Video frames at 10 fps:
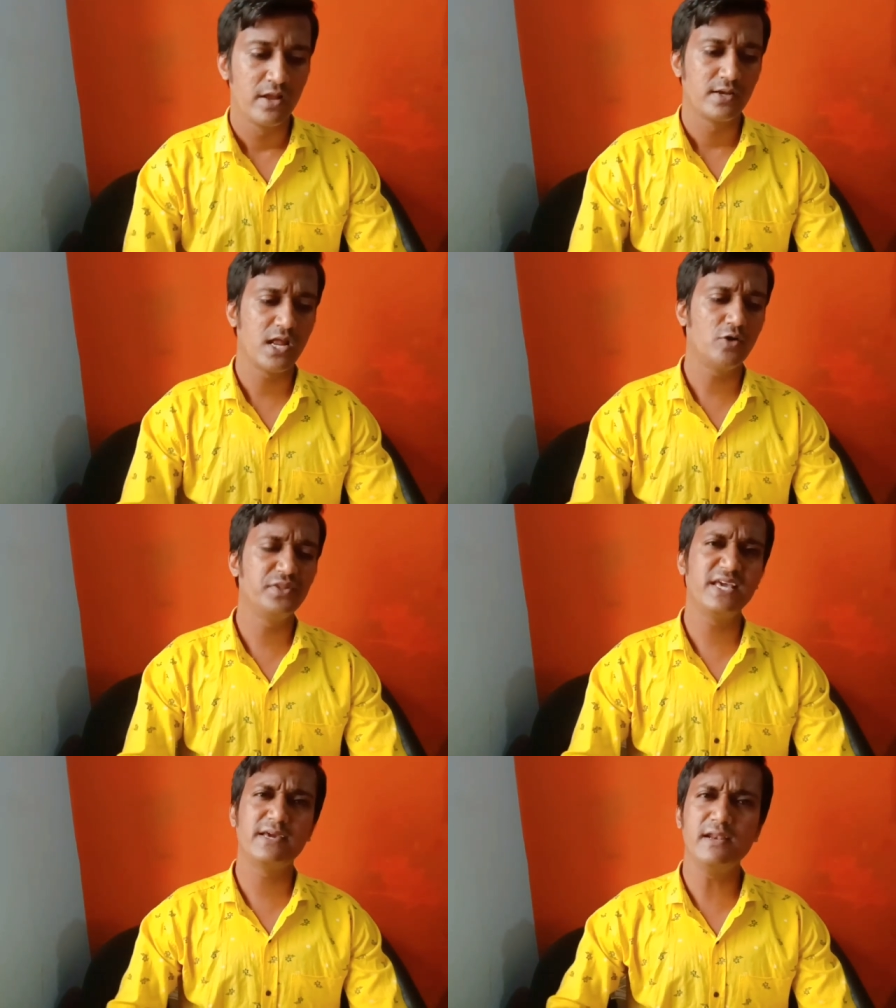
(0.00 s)
Now
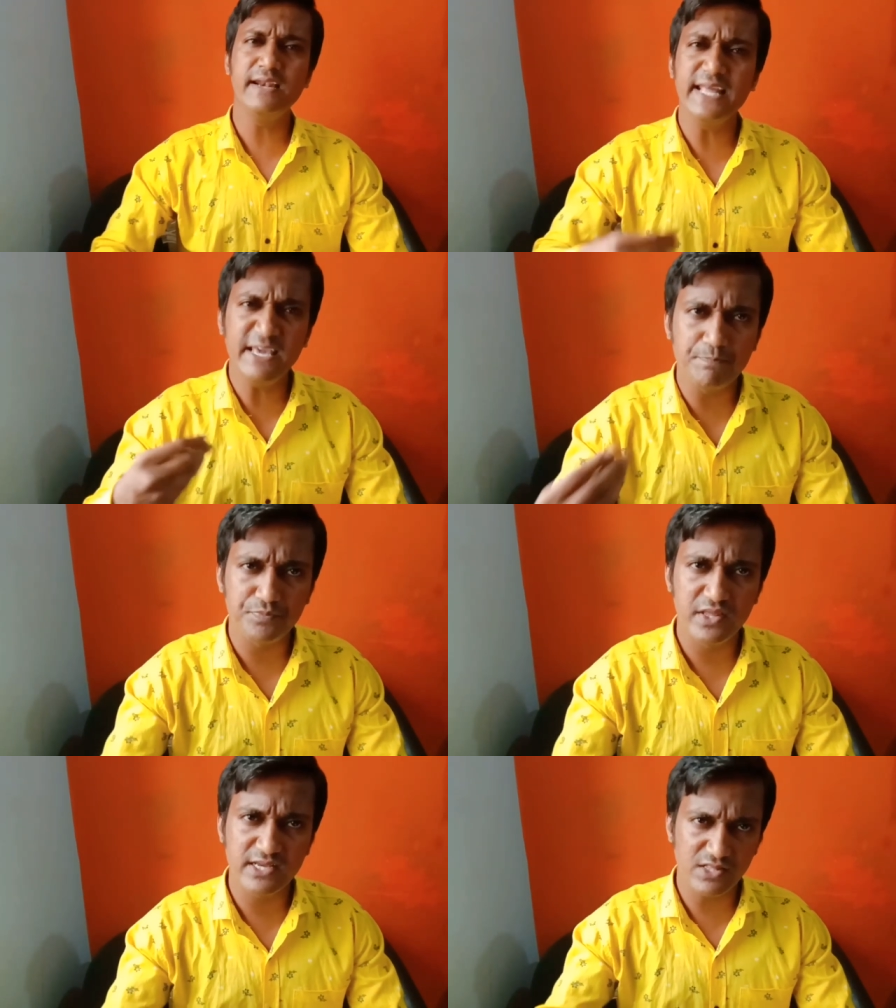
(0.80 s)
they can
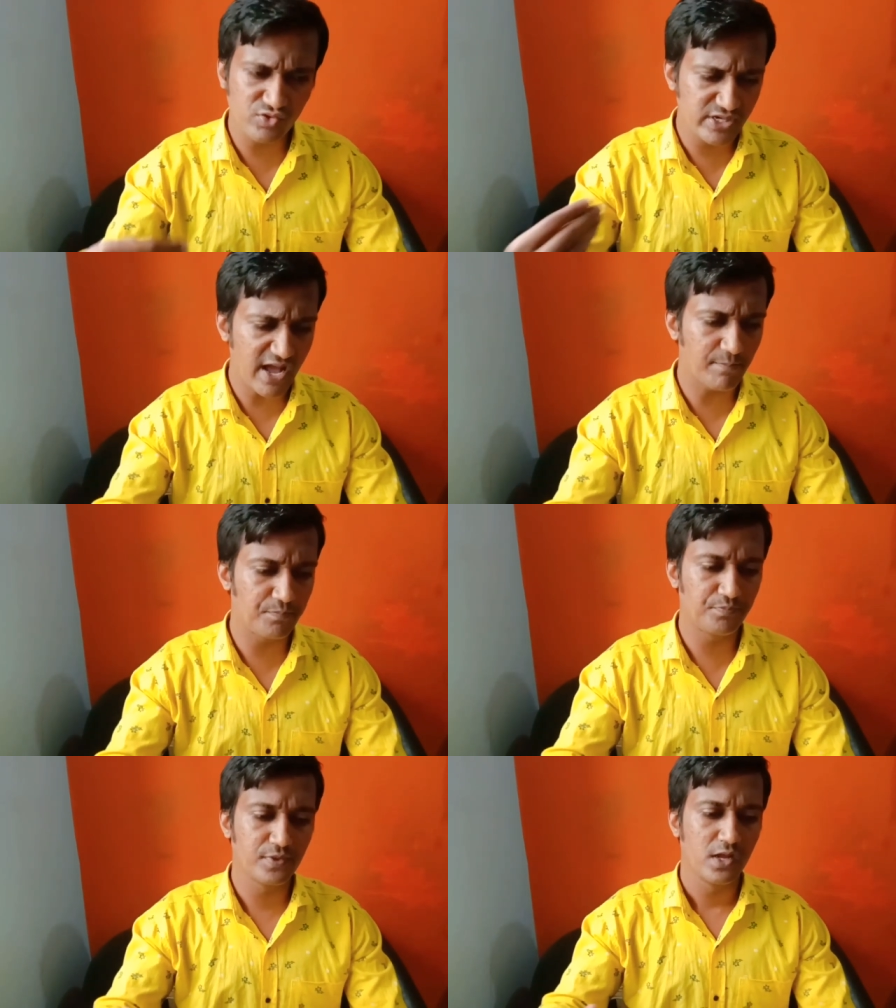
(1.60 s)
leap, they can
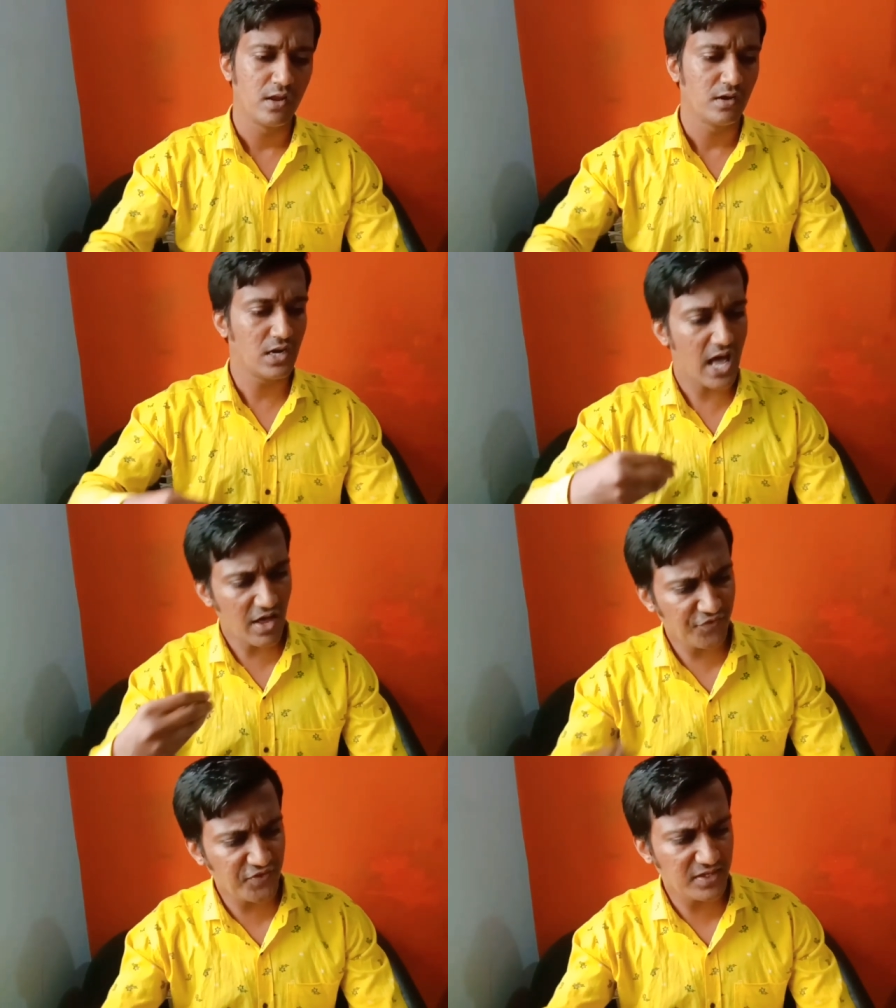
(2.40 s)
jump.
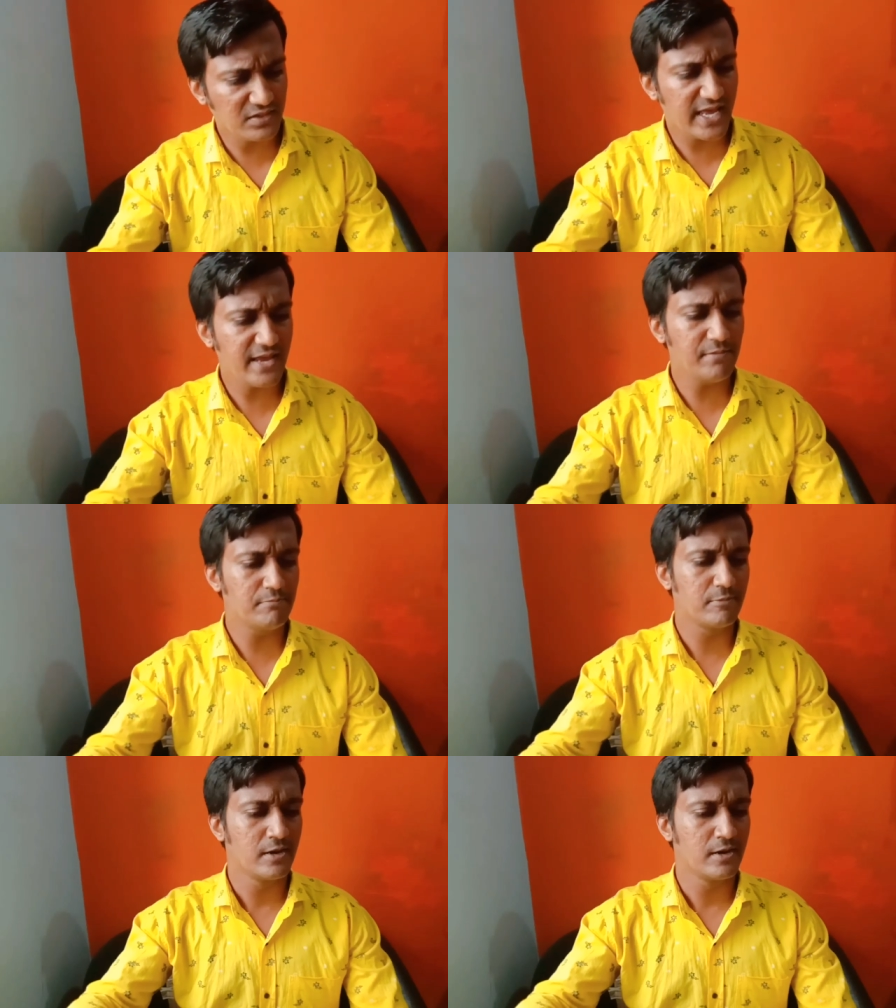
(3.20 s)
Laughing them,